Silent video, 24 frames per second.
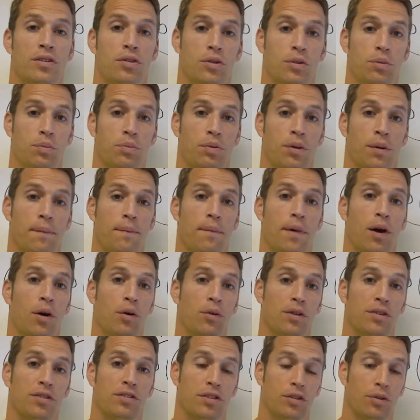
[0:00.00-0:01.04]
to
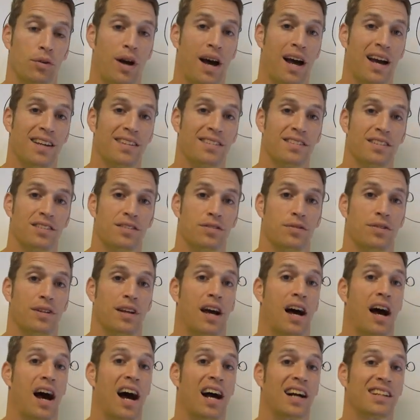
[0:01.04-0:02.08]
promote psoriasis
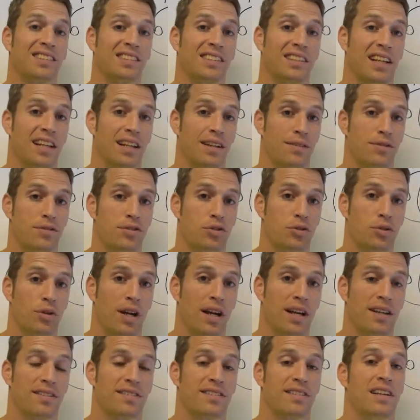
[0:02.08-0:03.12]
via oxidative
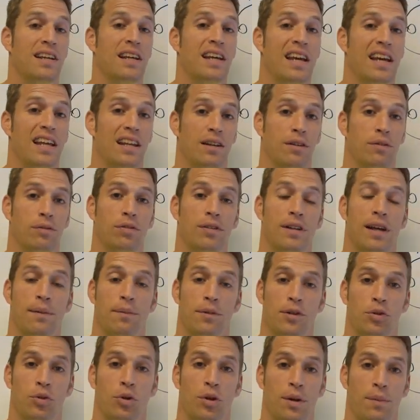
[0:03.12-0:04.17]
stress and
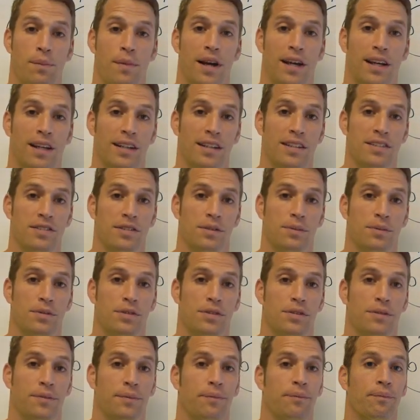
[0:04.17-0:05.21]
inflammatory
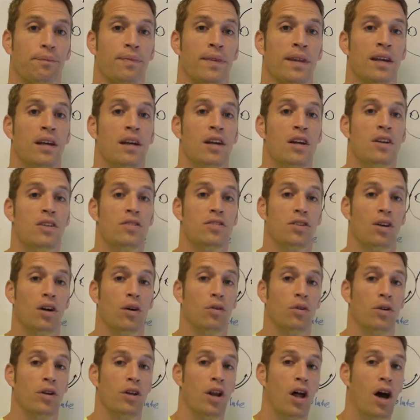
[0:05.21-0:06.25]
mechanisms. So
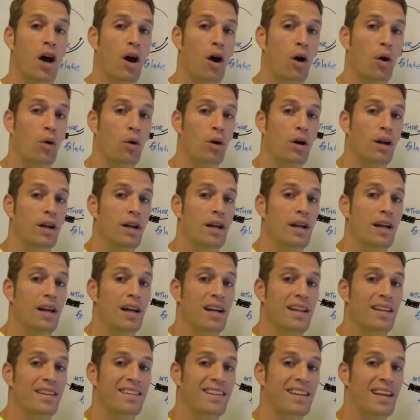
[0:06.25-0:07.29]
no,
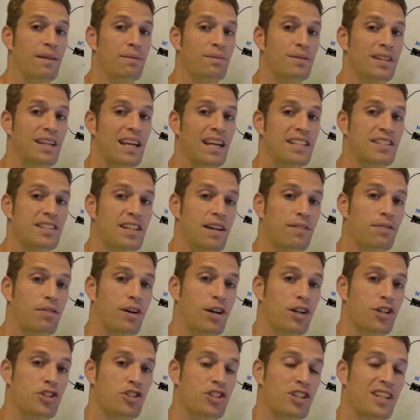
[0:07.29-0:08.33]
the
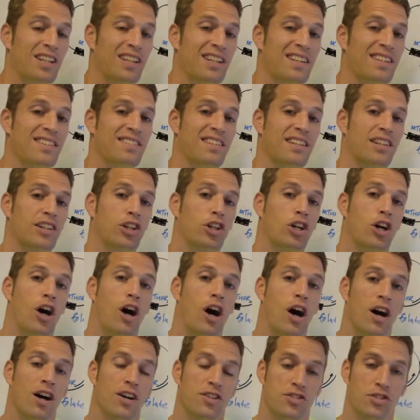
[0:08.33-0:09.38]
MTHFR gene isn't
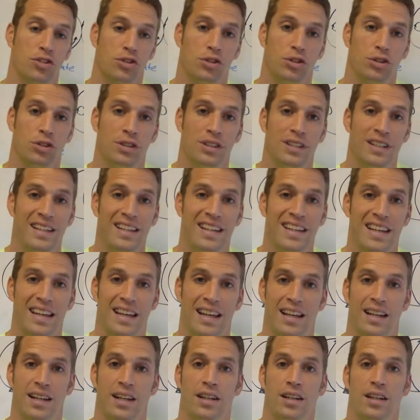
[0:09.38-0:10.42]
causal
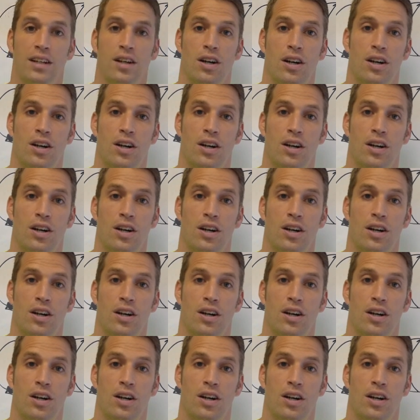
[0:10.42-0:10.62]
in, in